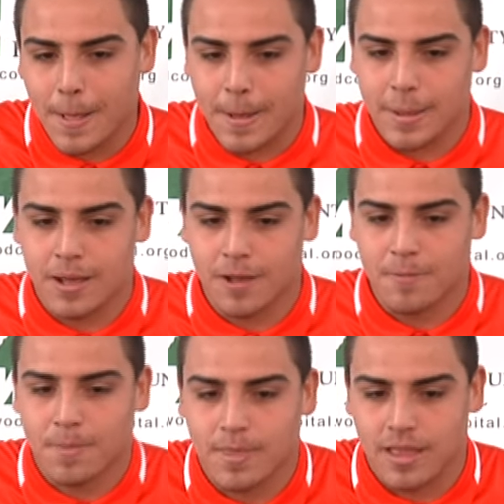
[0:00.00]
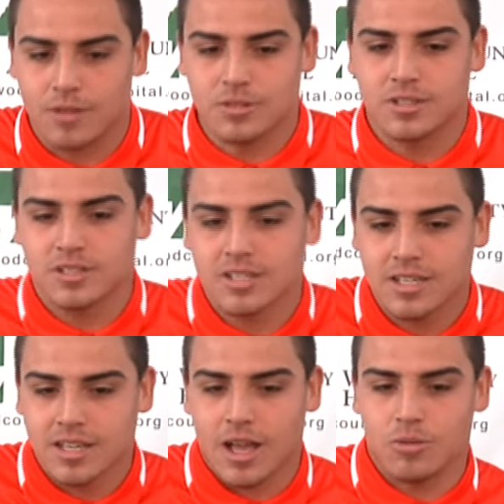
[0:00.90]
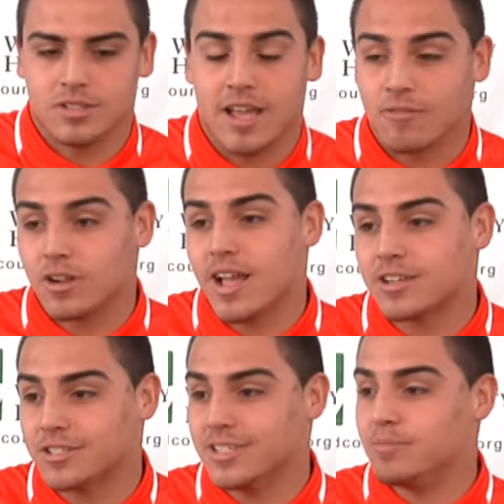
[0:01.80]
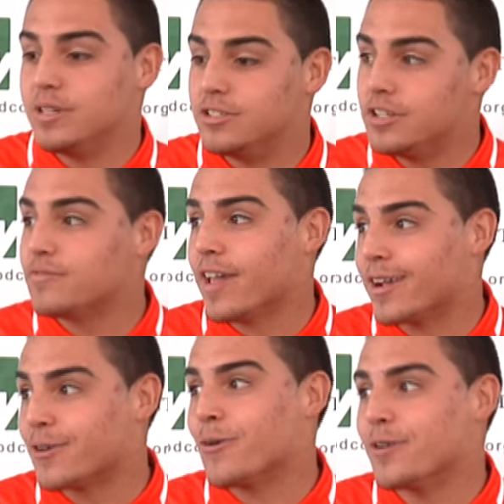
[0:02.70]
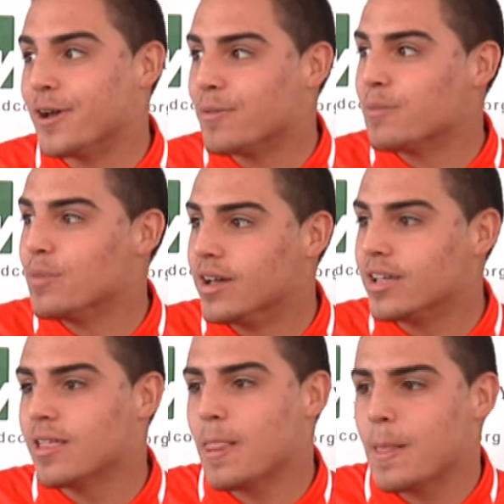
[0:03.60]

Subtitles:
and I was never actually a BG fan growing up, but